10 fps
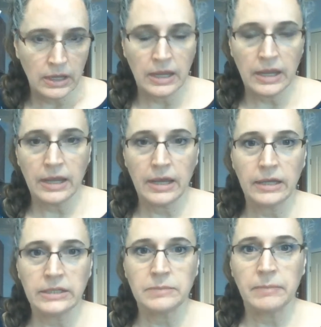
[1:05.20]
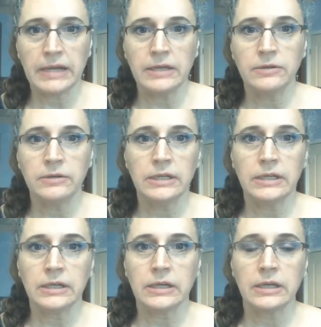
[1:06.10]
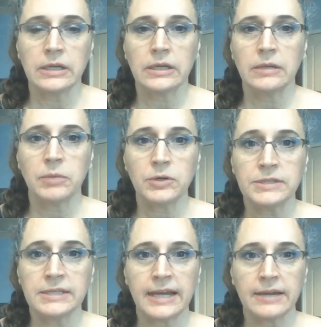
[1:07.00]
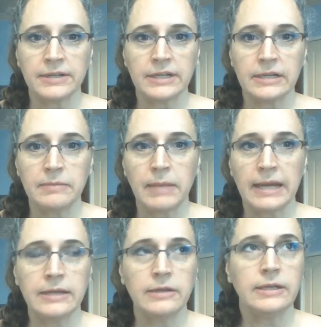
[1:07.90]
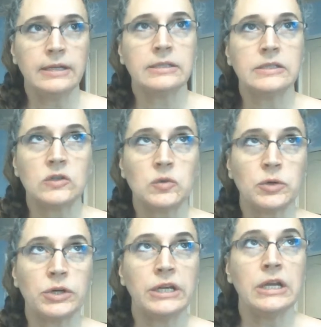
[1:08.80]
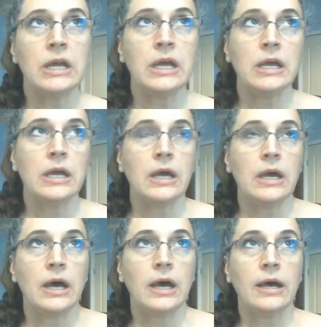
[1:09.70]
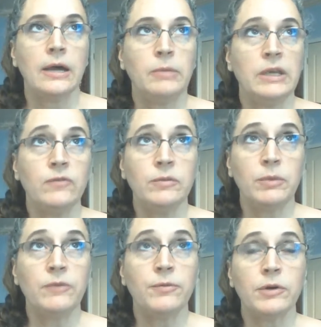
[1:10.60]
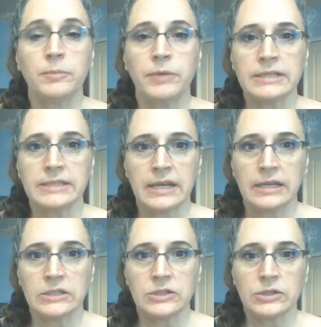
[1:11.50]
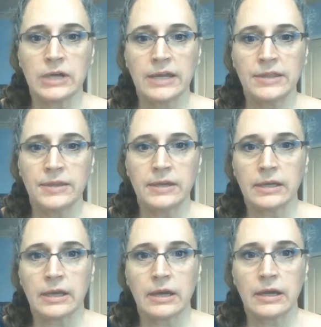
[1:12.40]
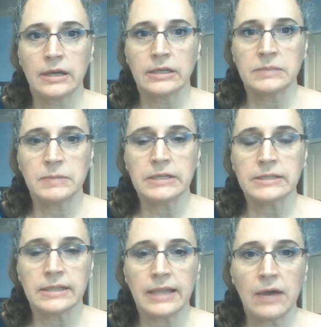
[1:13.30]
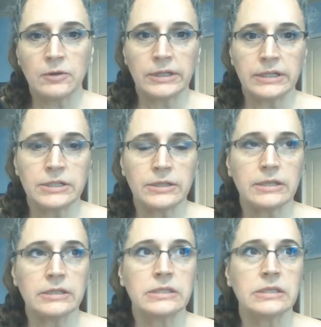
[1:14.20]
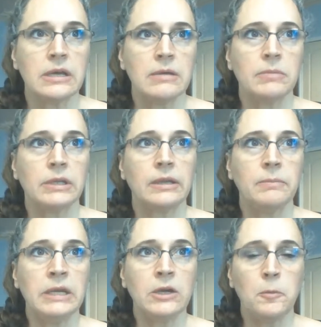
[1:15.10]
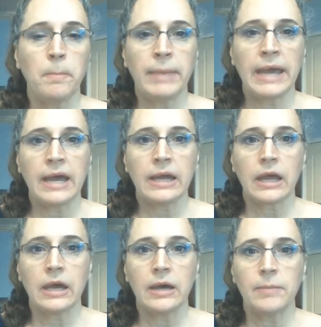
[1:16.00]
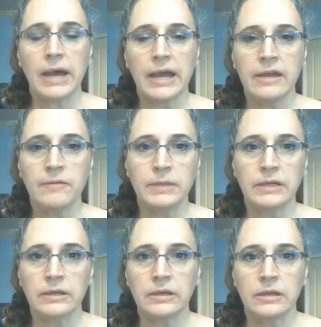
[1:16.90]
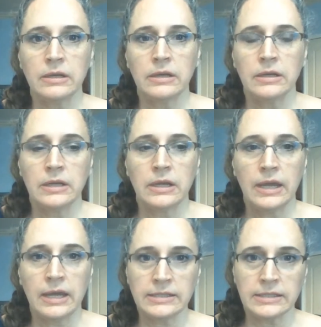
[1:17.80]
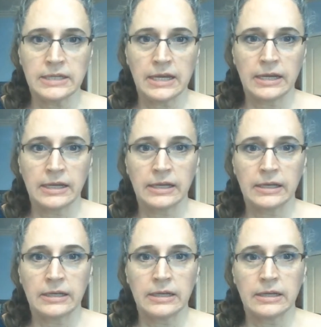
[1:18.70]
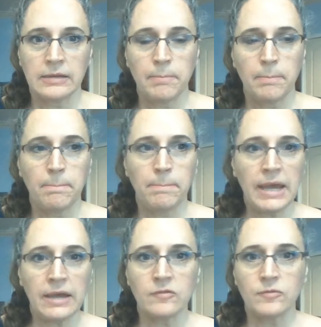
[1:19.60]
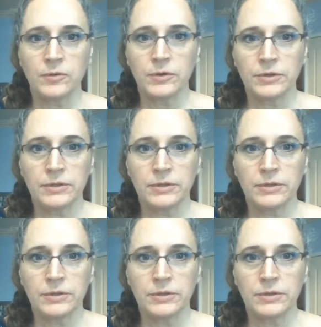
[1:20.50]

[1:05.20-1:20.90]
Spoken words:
And my unique personality, my unique story, even before breast cancer, I think speaks loudly to this. But let me go back. I have been hesitating back and forth